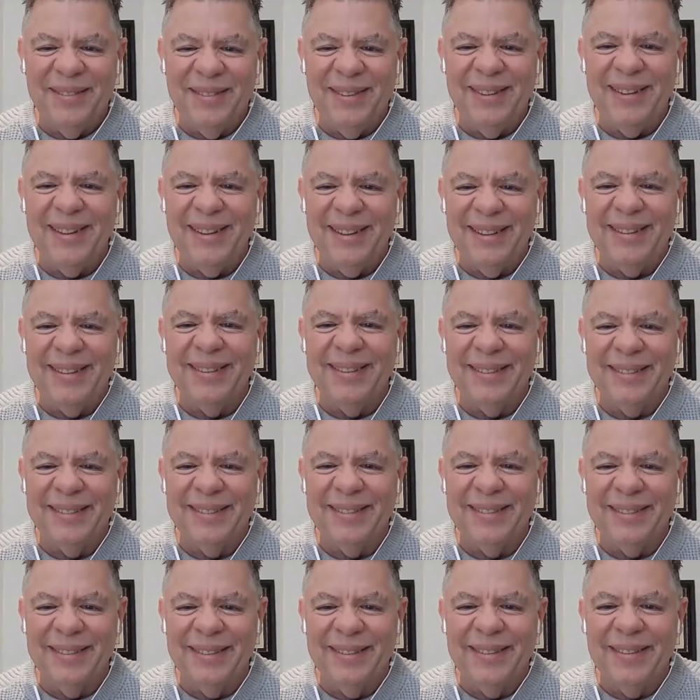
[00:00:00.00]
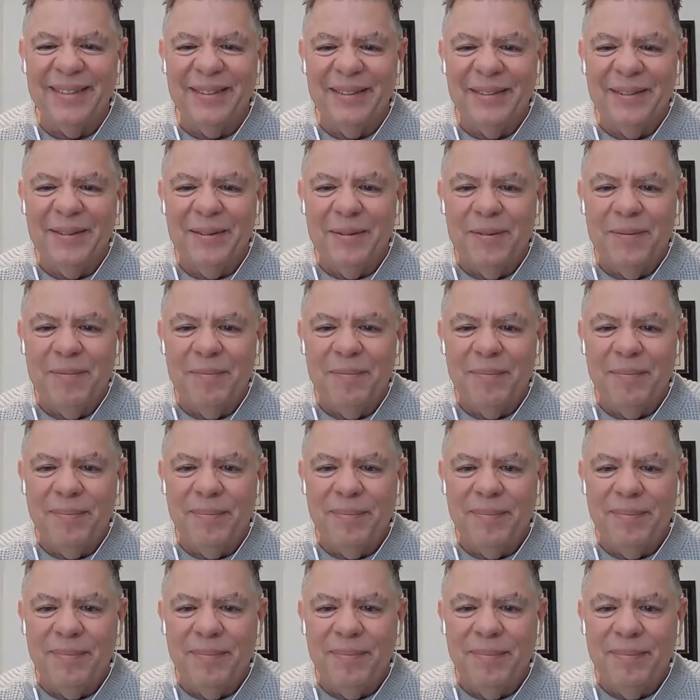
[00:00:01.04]

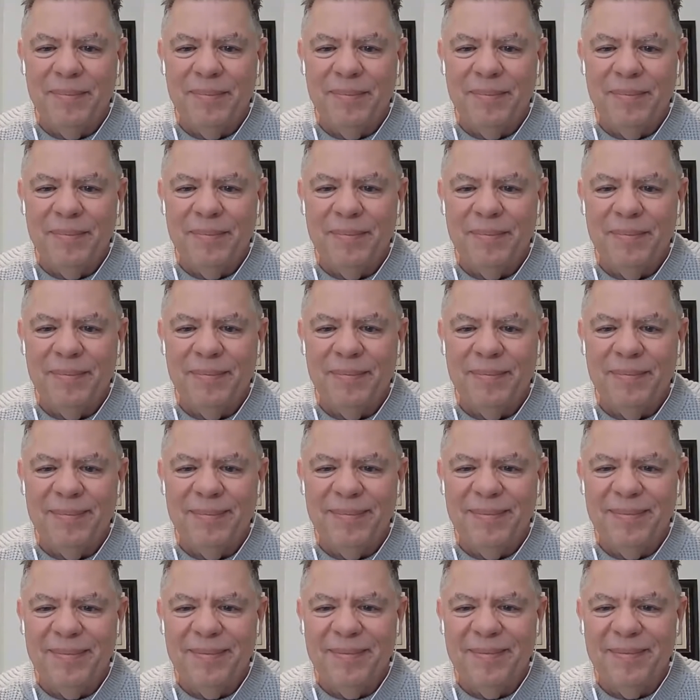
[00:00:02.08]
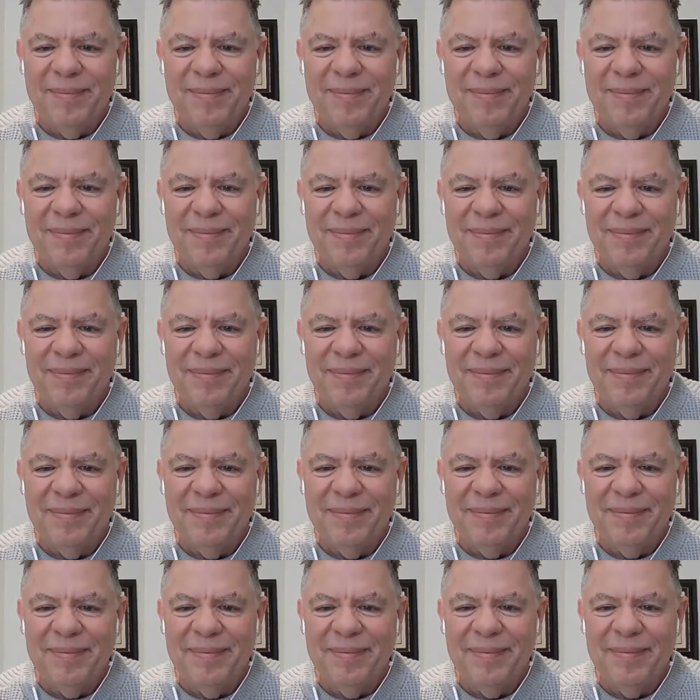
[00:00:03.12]

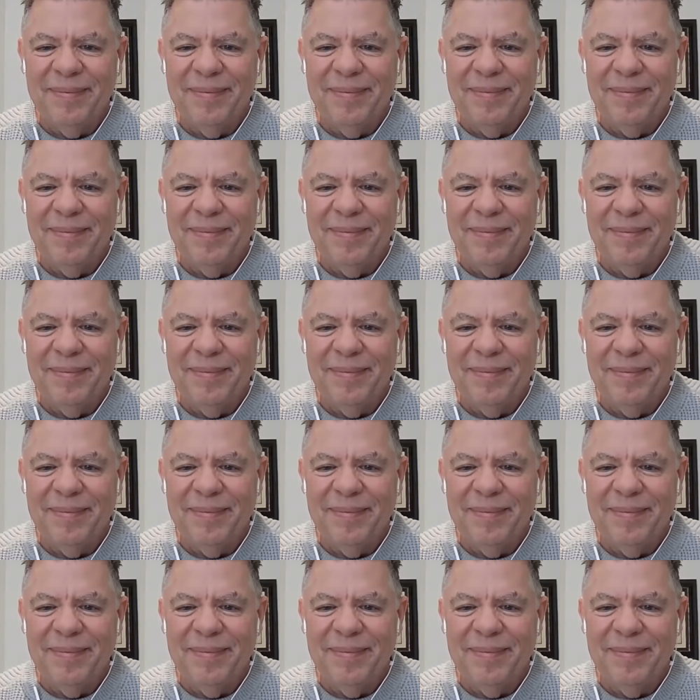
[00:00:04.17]
[no speech]